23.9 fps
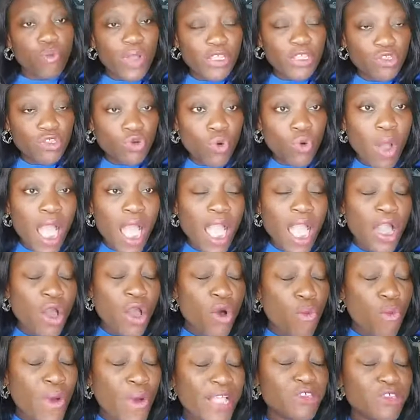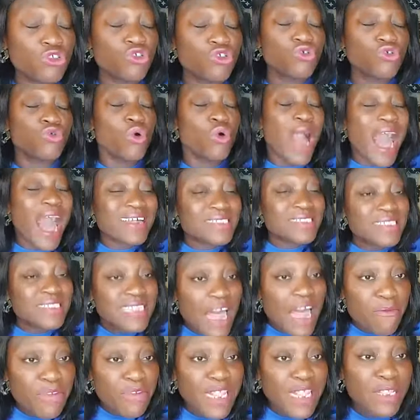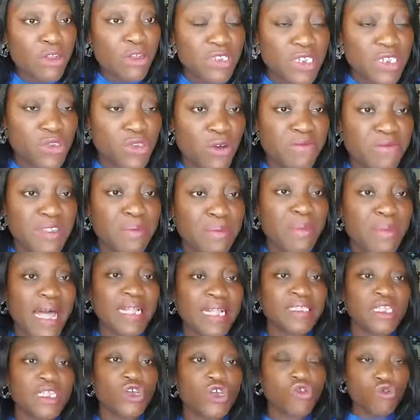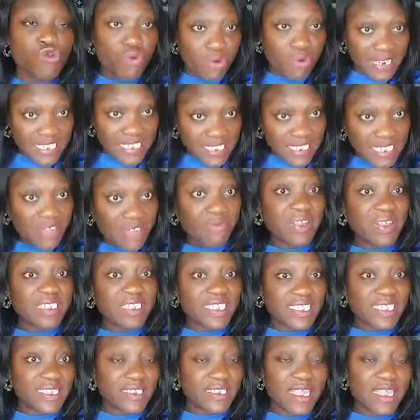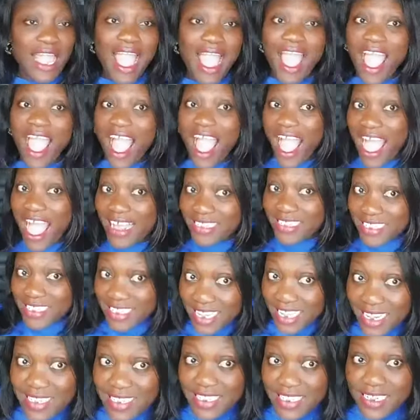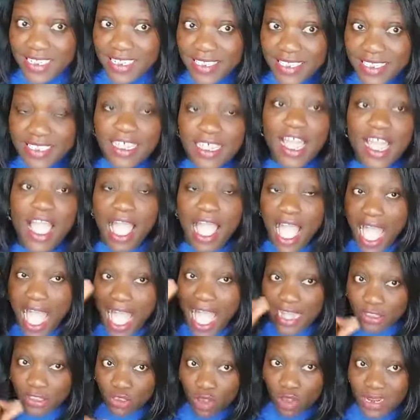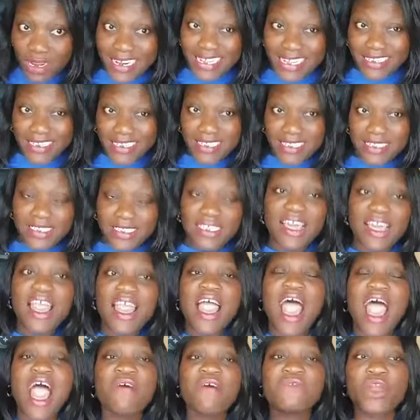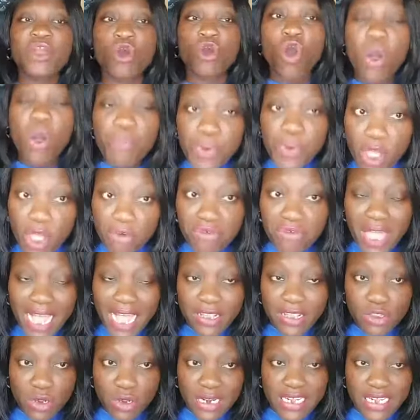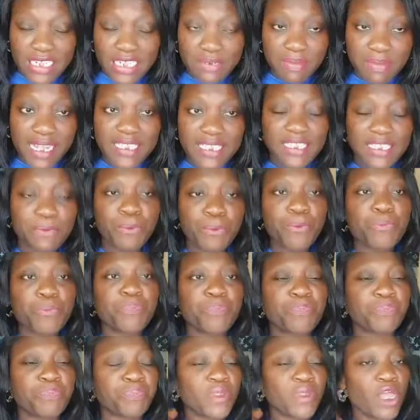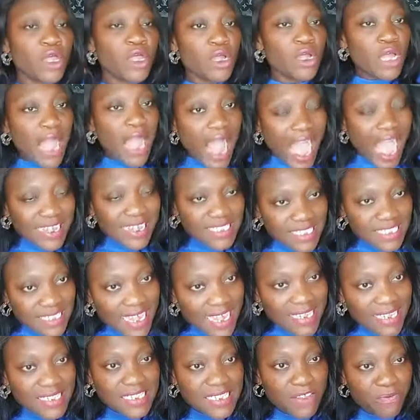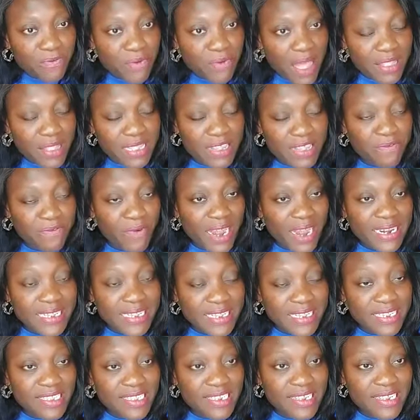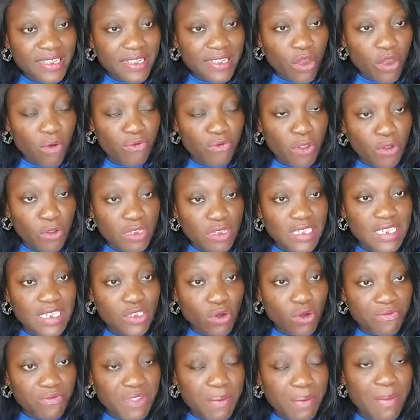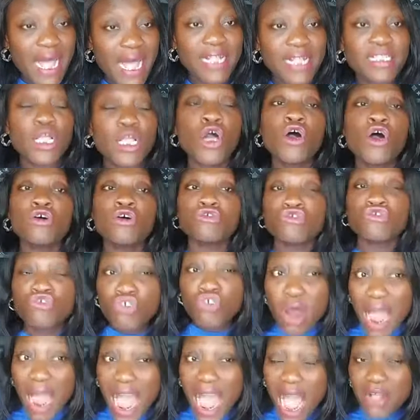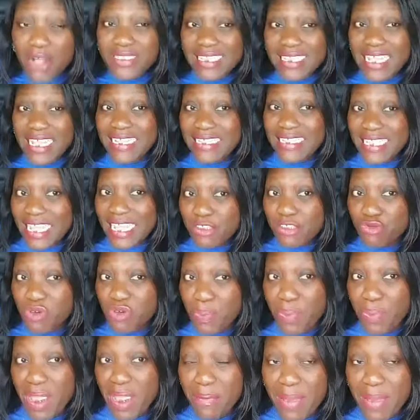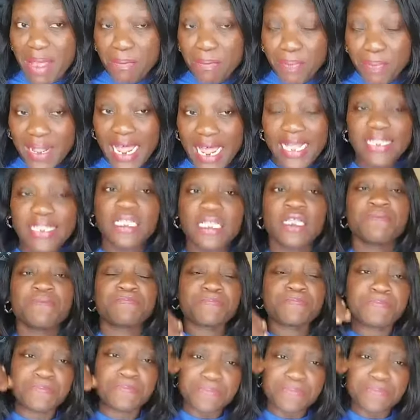When you are served with a notice of demand, receive it, assess it, acknowledge it, have a copy of your acknowledgement, assess the validity of your notice of demand, draw out a debt repayment plan,